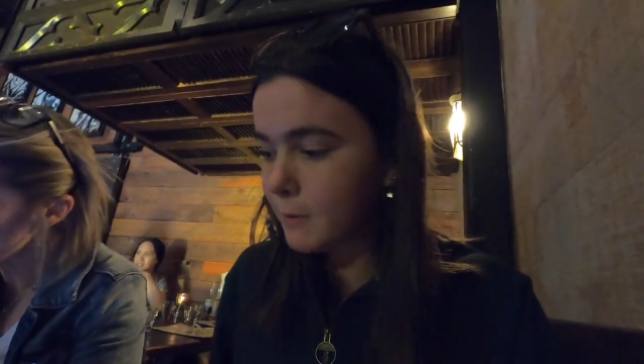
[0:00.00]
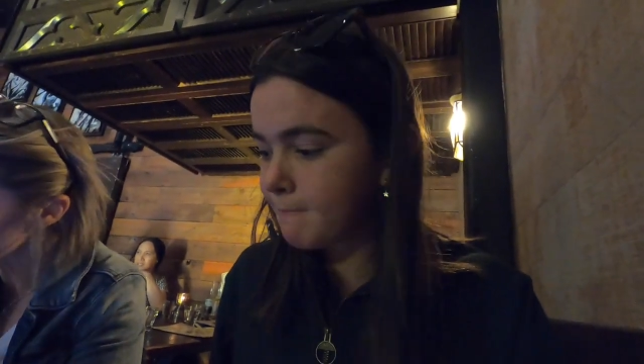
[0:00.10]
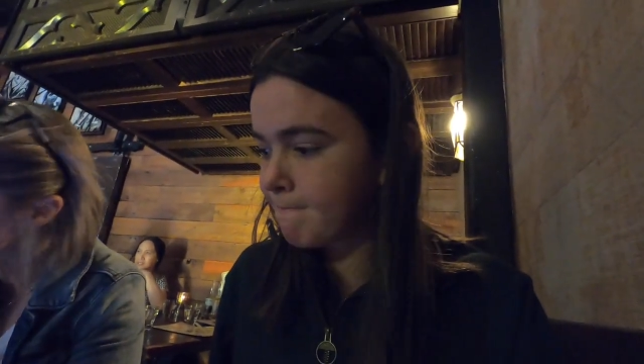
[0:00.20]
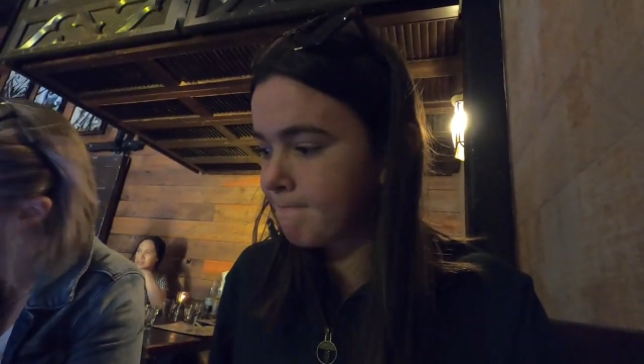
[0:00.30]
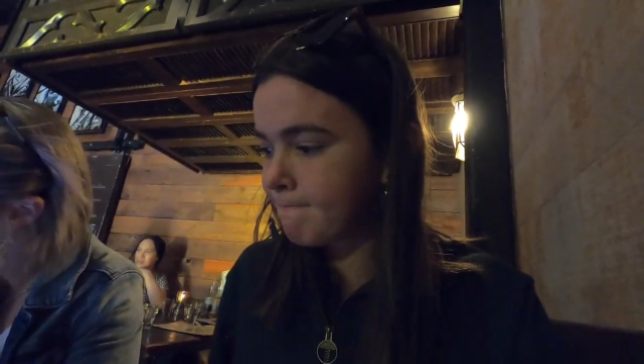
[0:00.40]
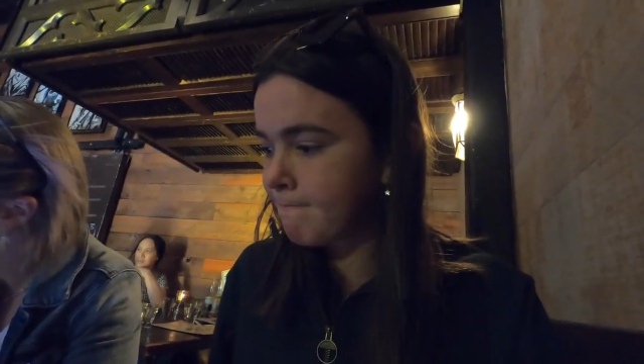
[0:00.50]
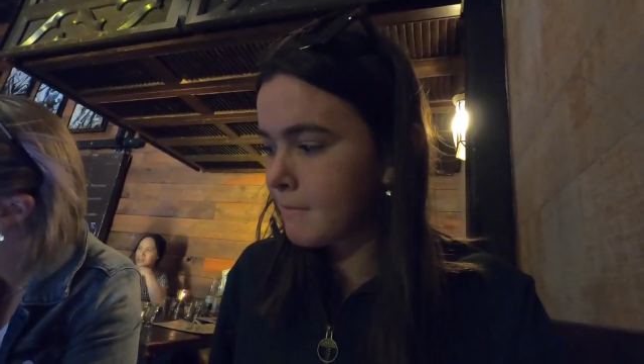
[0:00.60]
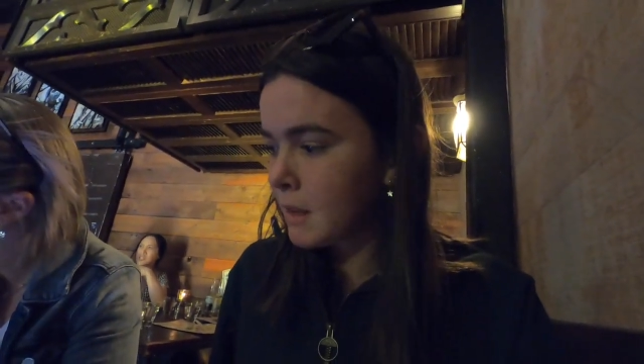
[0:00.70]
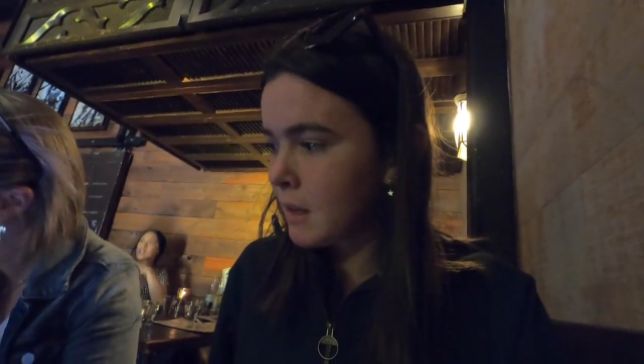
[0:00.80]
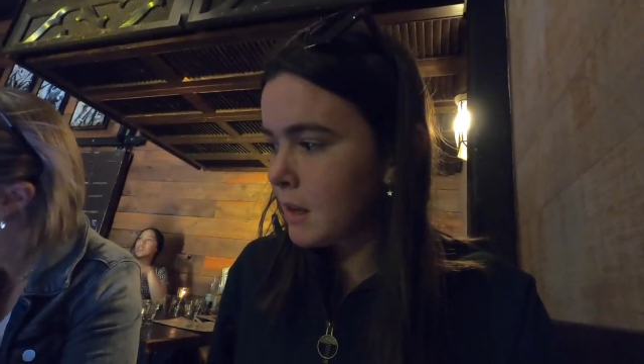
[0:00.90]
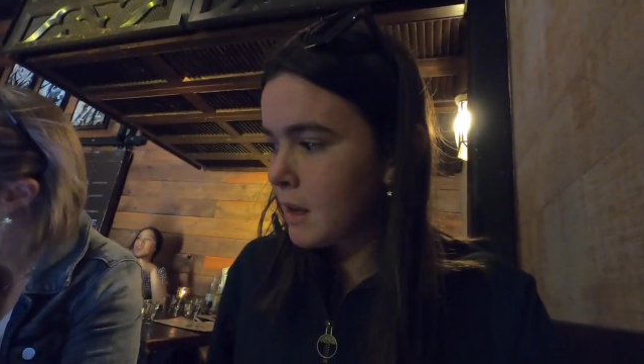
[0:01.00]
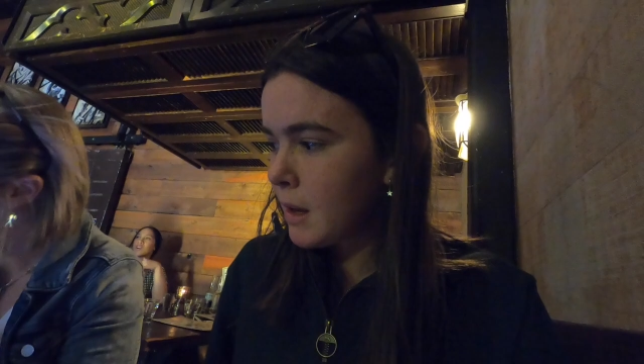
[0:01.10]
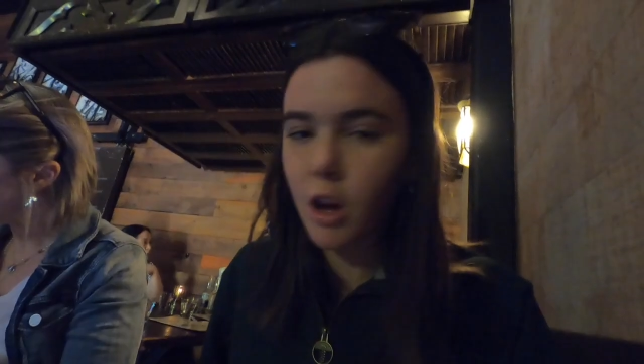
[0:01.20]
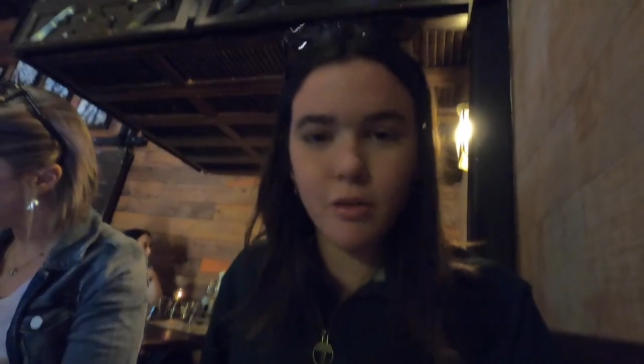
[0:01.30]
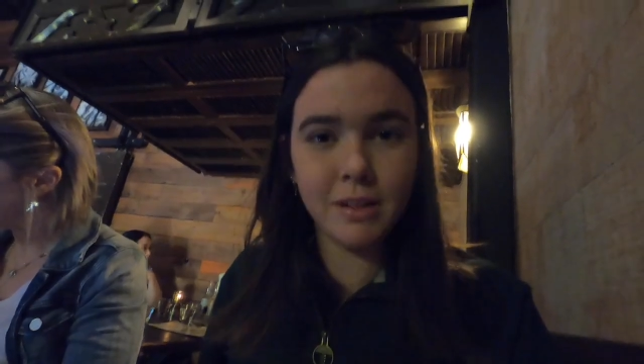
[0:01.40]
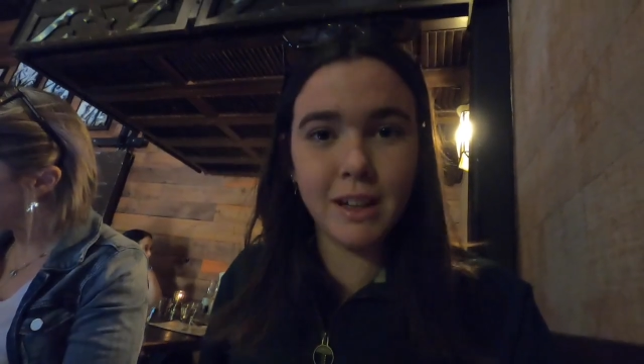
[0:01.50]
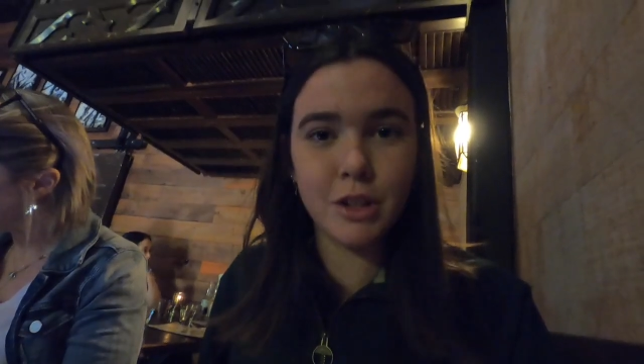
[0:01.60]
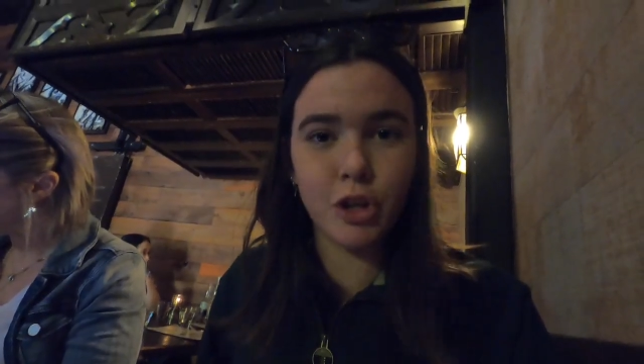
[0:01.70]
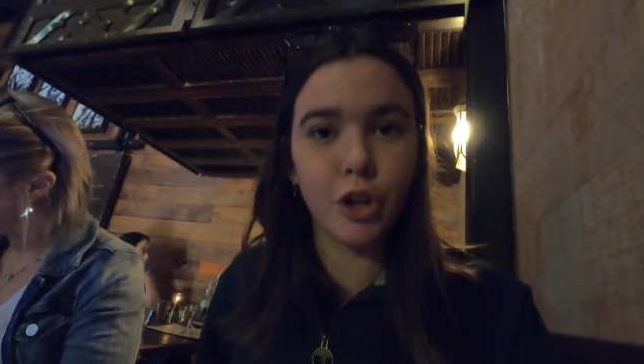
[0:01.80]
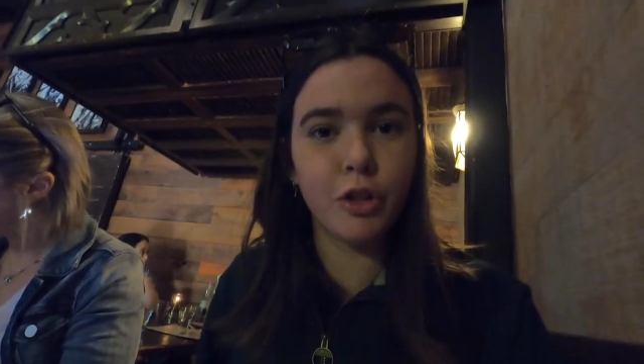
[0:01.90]
Hopefully
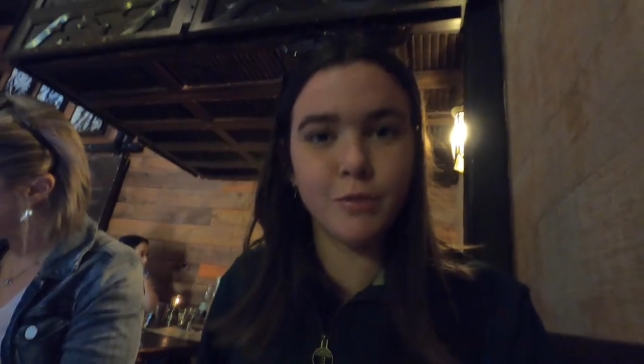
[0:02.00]
it's good.